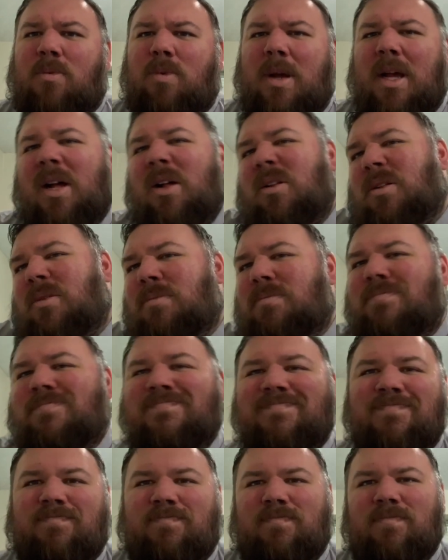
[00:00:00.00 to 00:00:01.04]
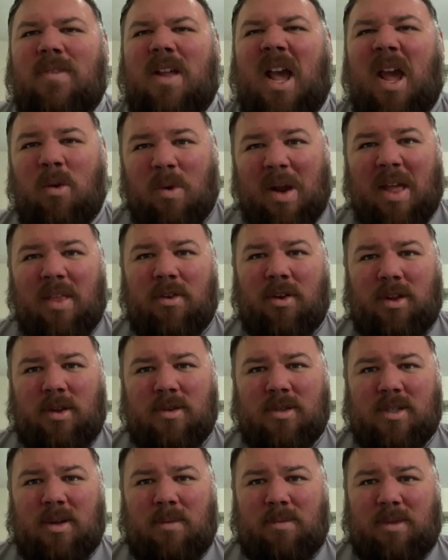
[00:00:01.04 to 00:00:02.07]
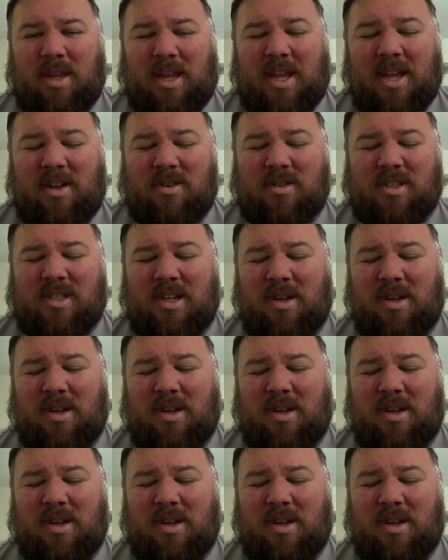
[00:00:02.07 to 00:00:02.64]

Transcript: well, I'd rather use something else.